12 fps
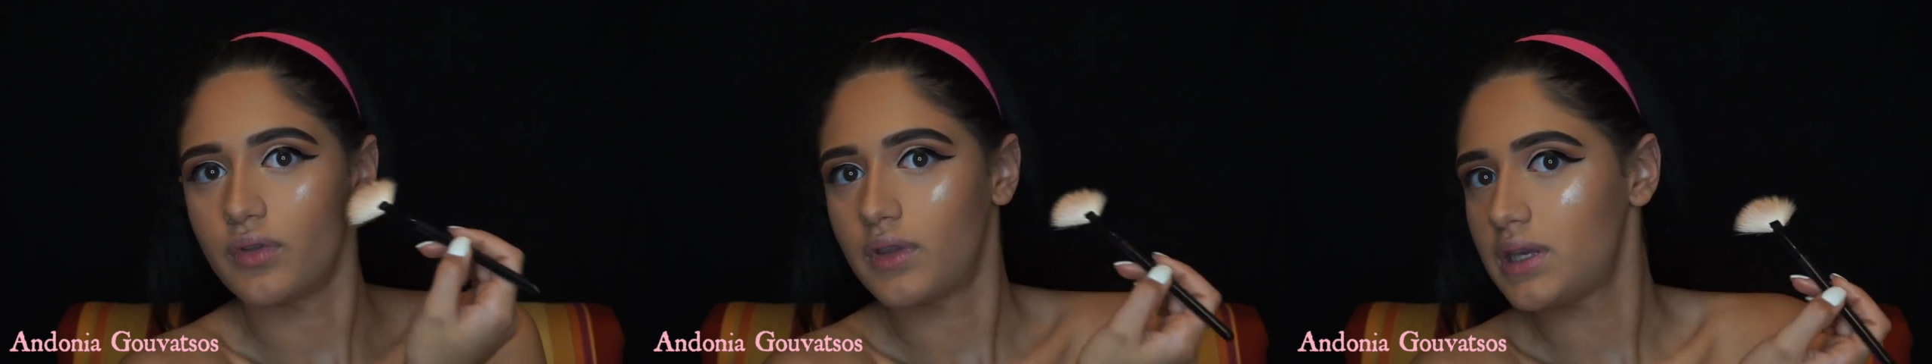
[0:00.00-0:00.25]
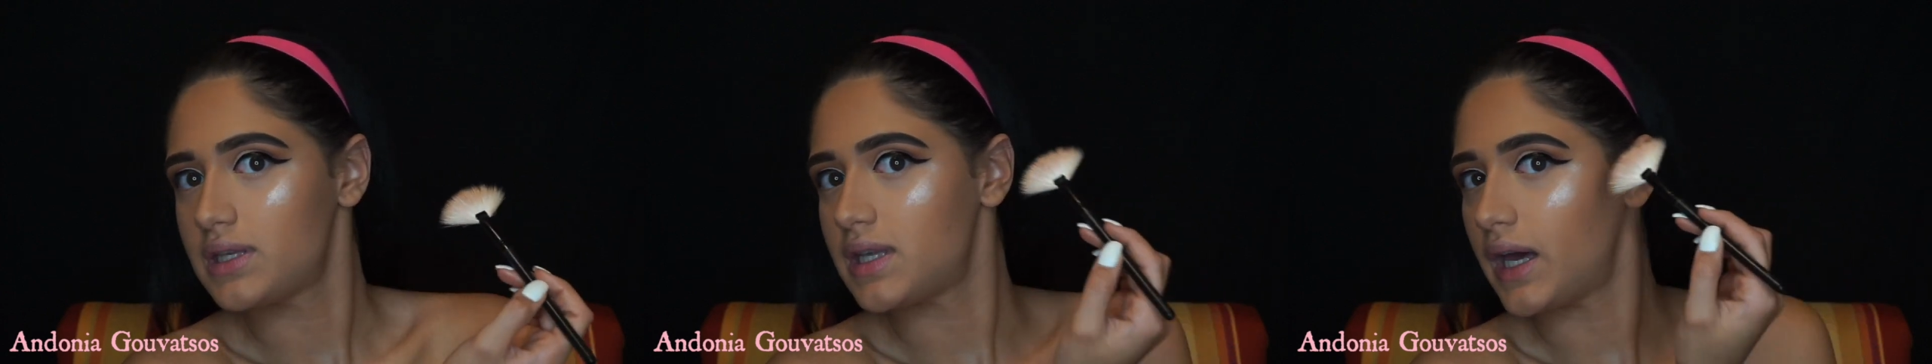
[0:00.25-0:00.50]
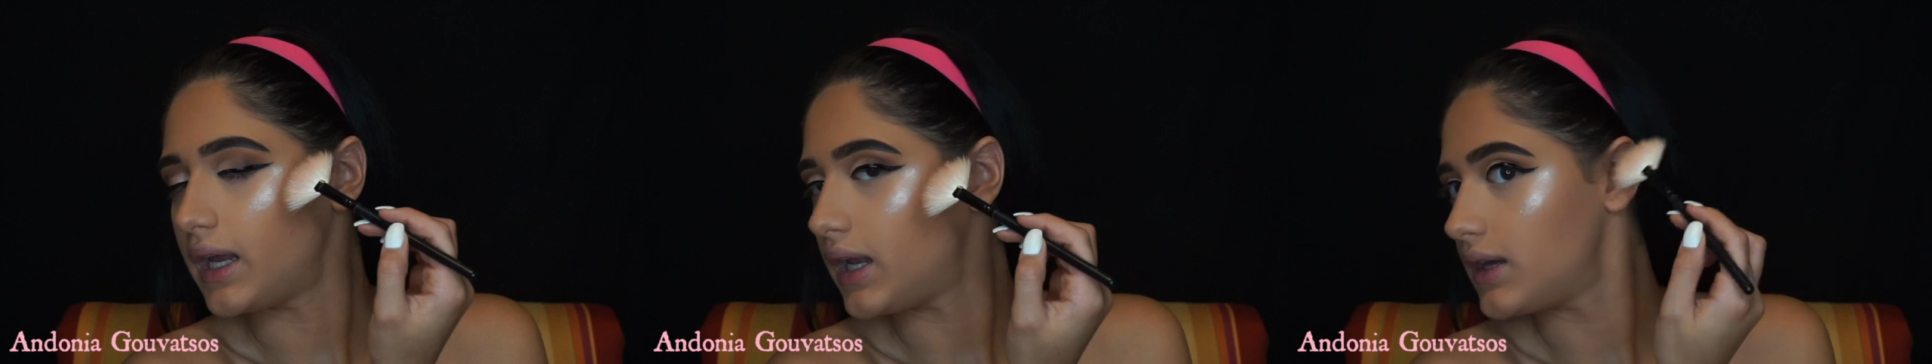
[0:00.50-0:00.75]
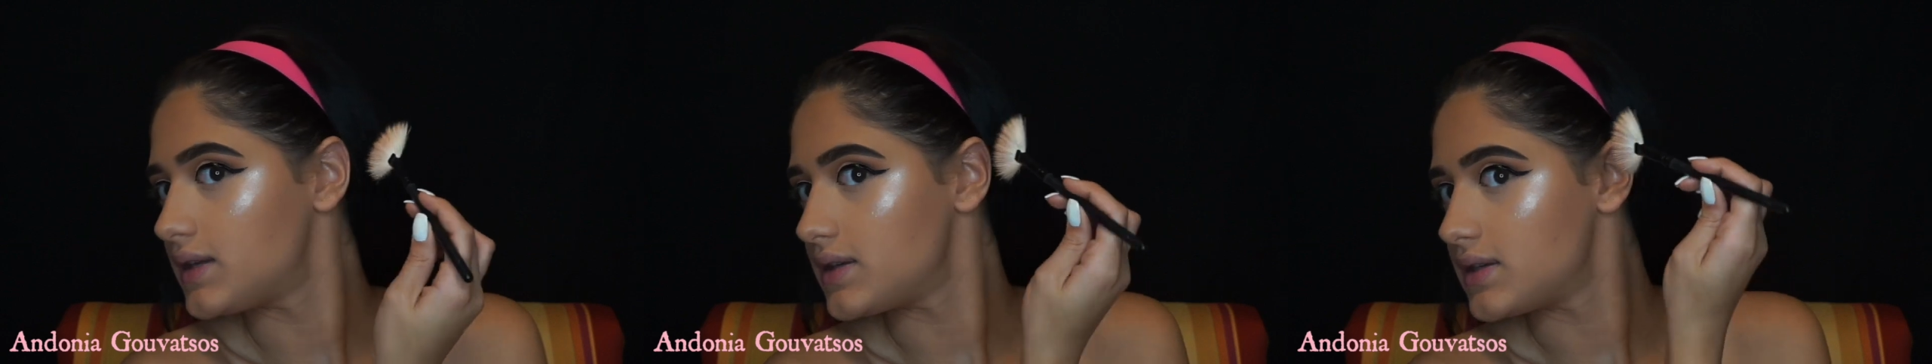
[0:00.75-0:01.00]
This
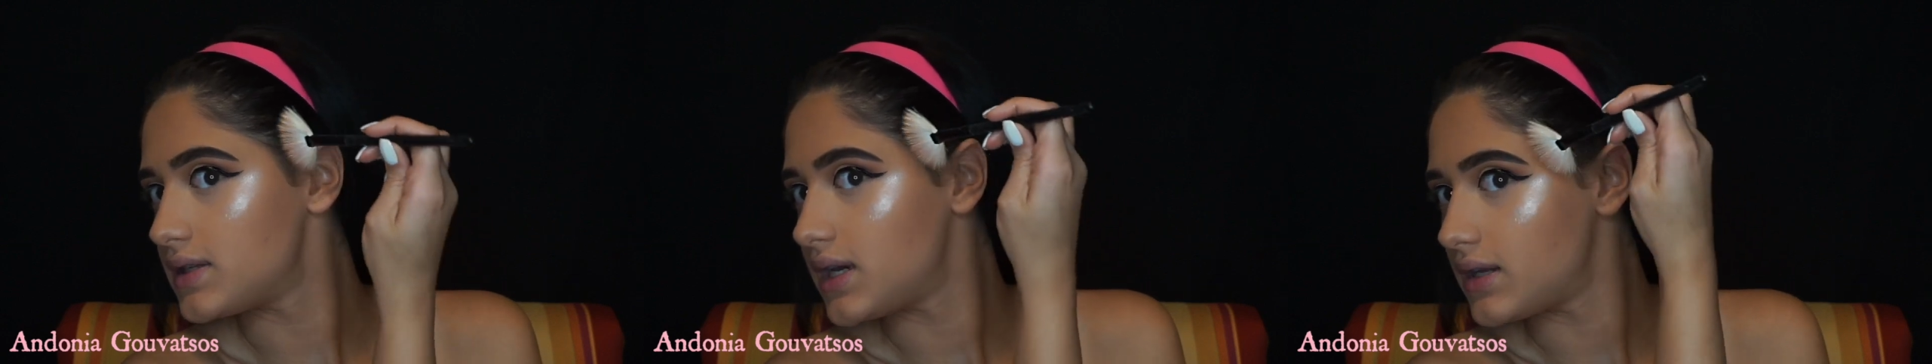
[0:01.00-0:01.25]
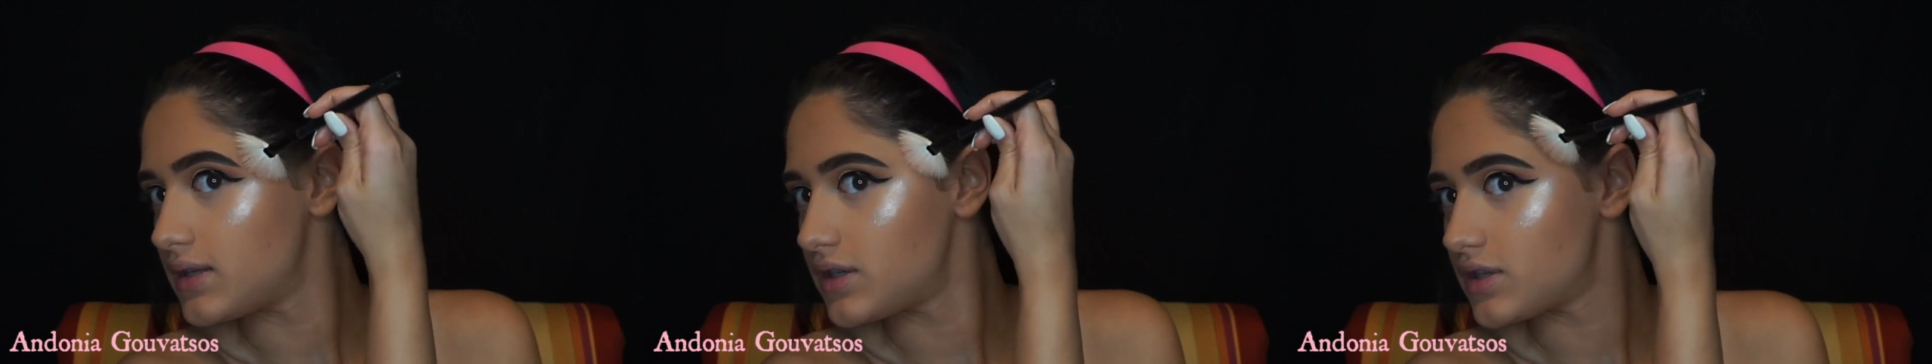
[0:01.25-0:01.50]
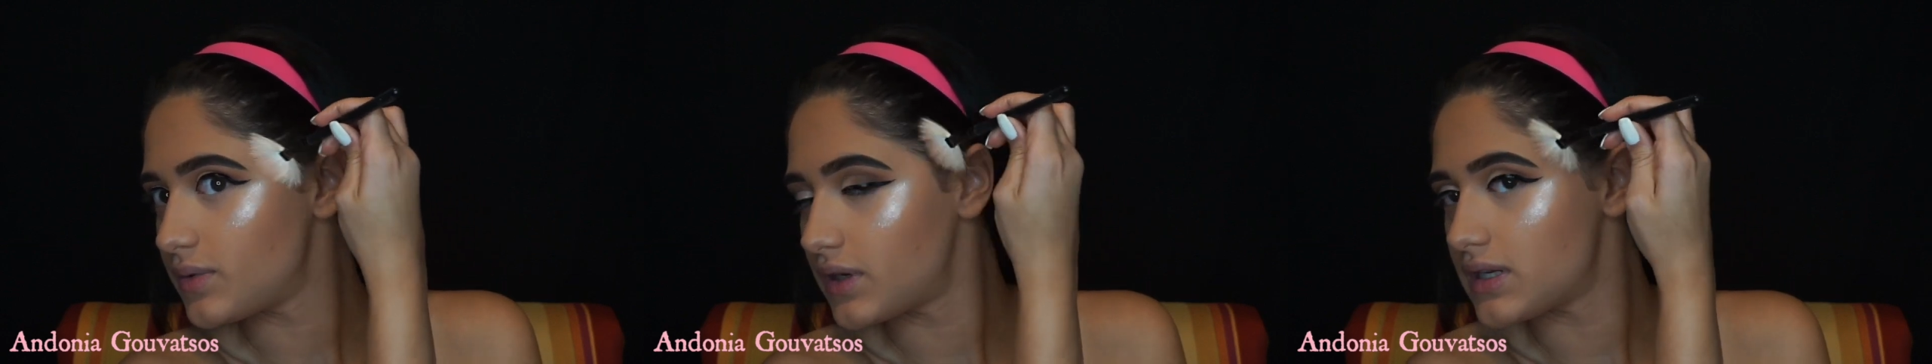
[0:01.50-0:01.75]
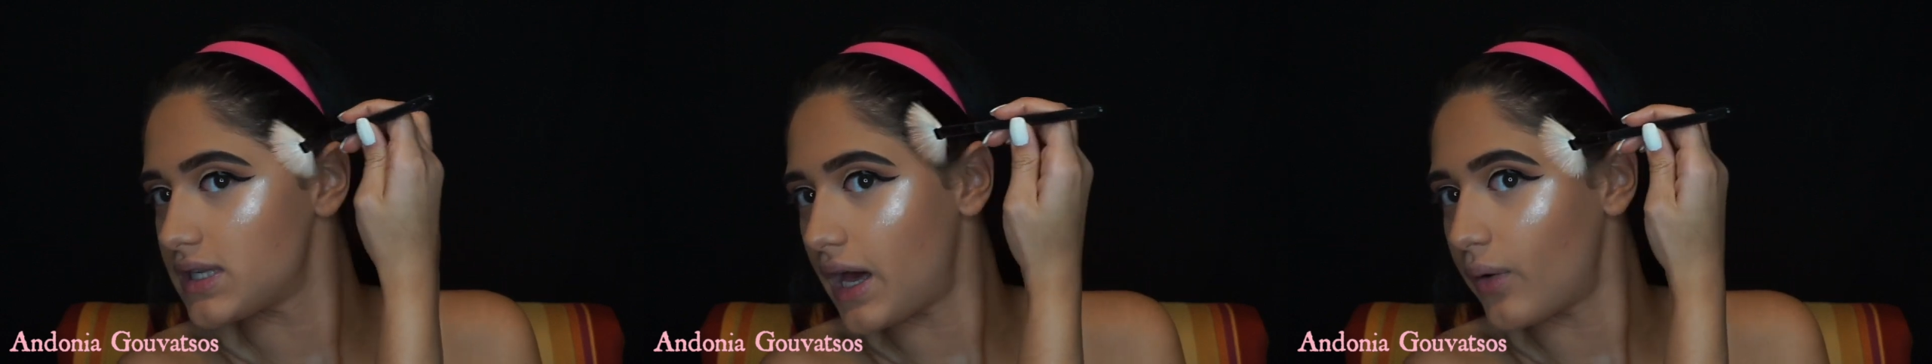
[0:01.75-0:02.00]
highlight is intense just
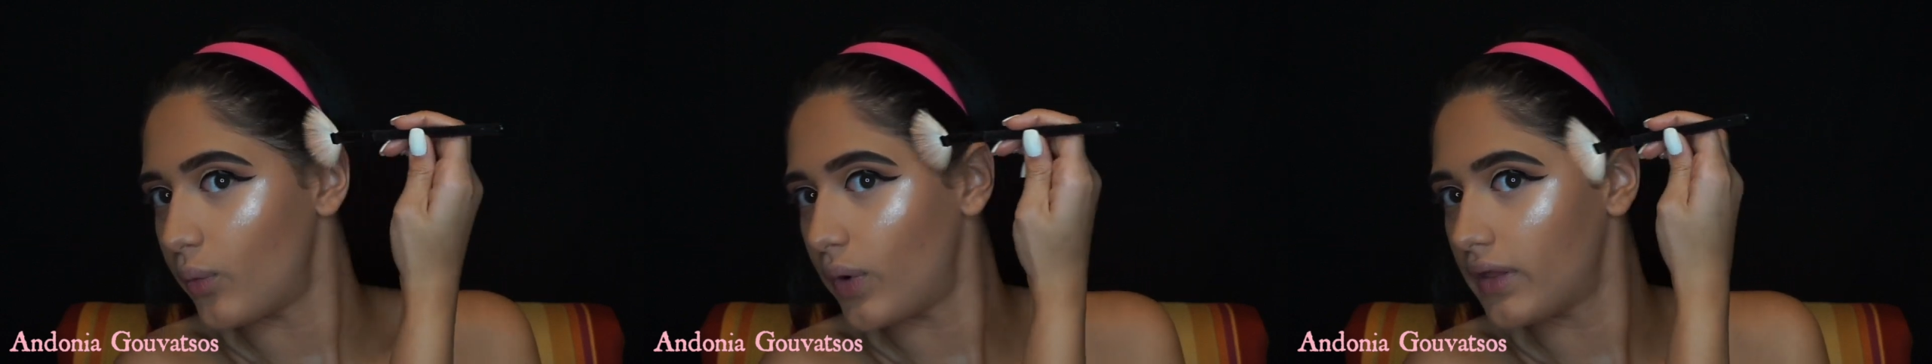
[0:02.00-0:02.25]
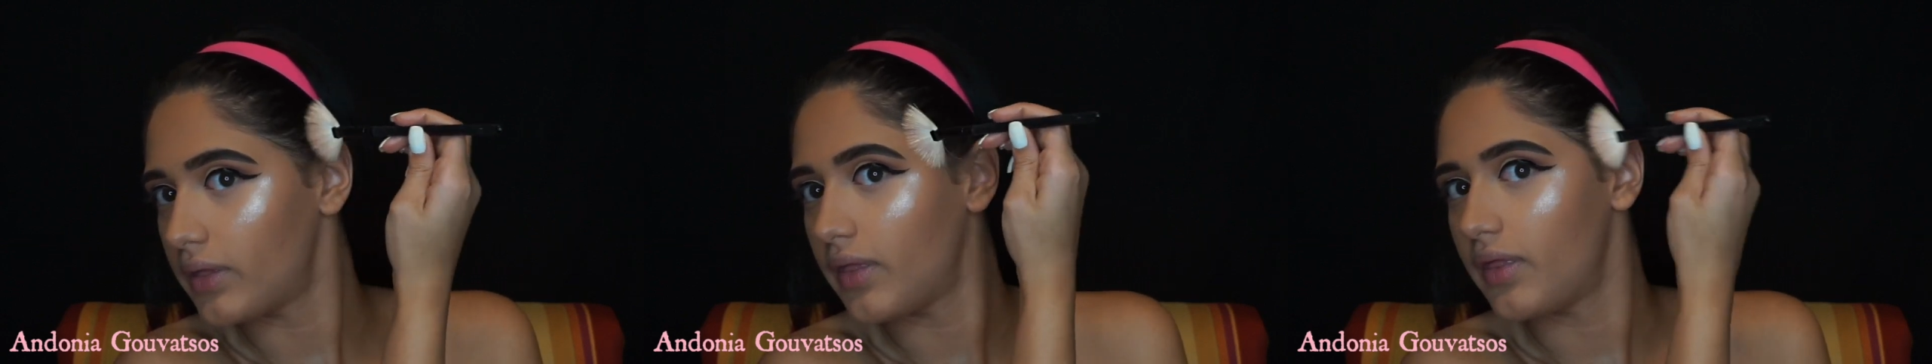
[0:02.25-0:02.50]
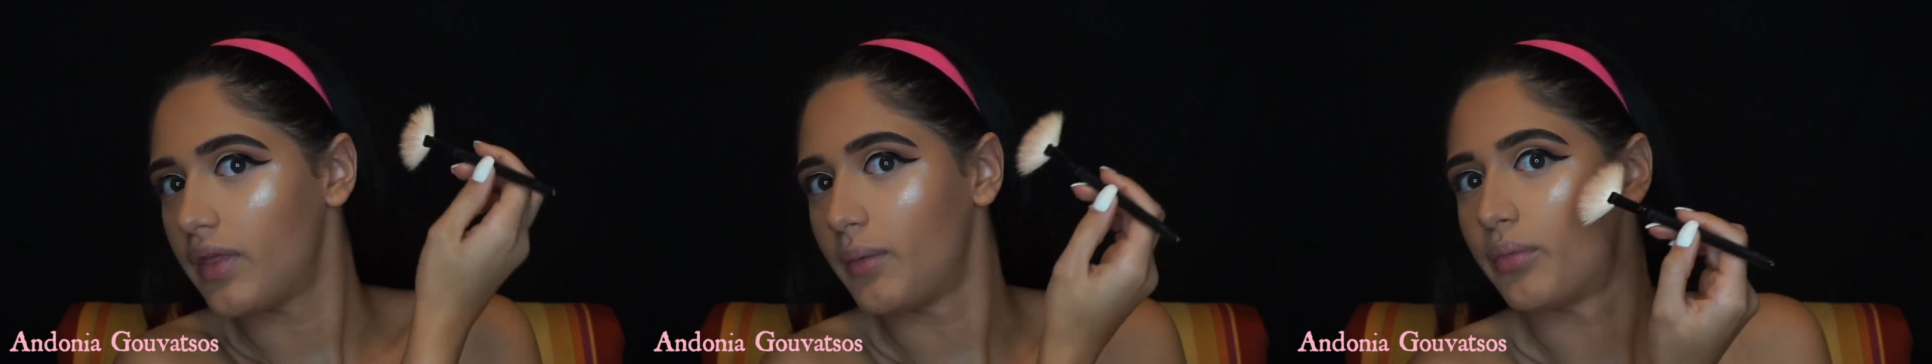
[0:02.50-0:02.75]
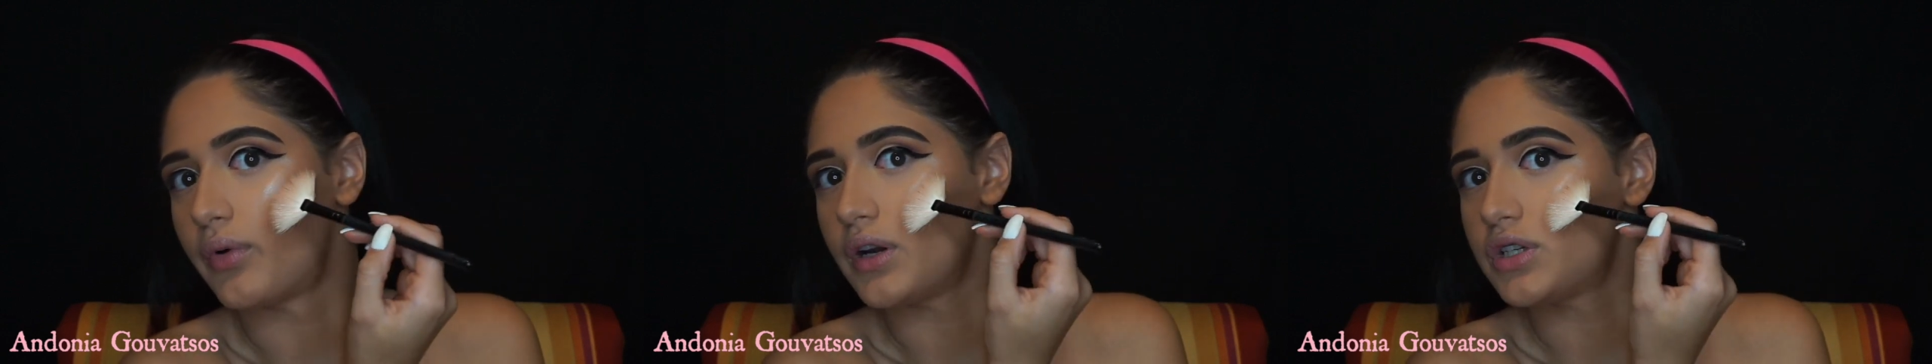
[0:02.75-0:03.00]
because I wet the
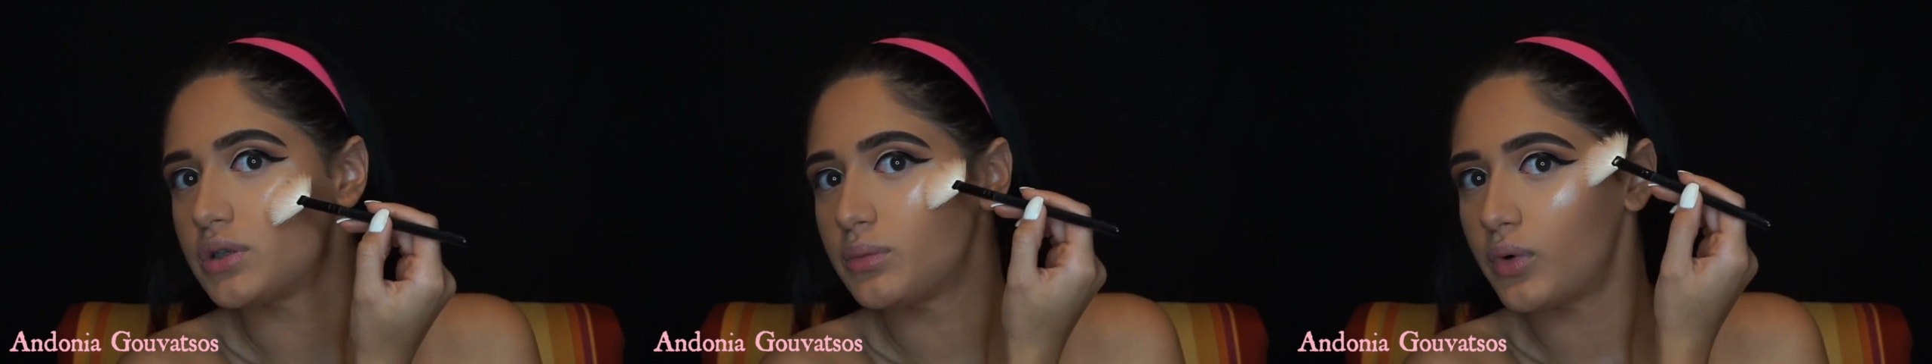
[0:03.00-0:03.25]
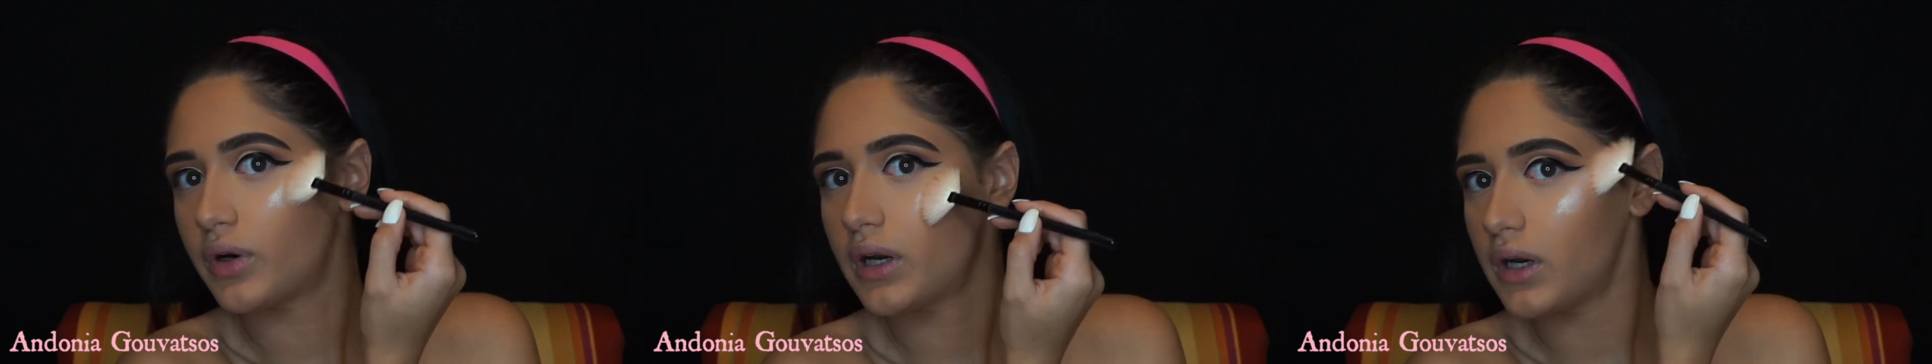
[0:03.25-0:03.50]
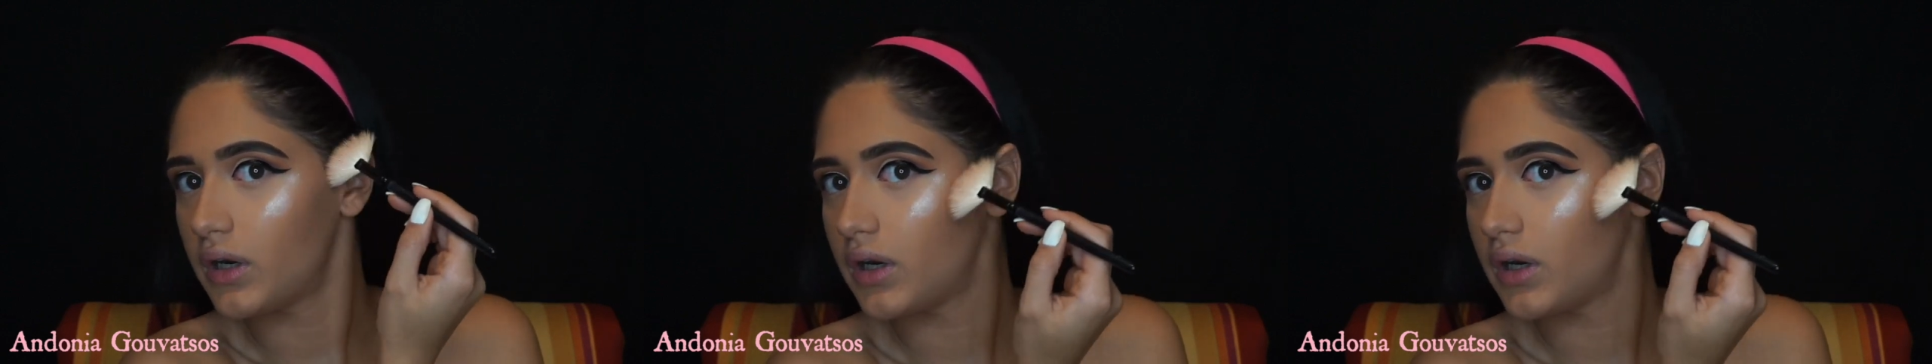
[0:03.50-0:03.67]
brush more.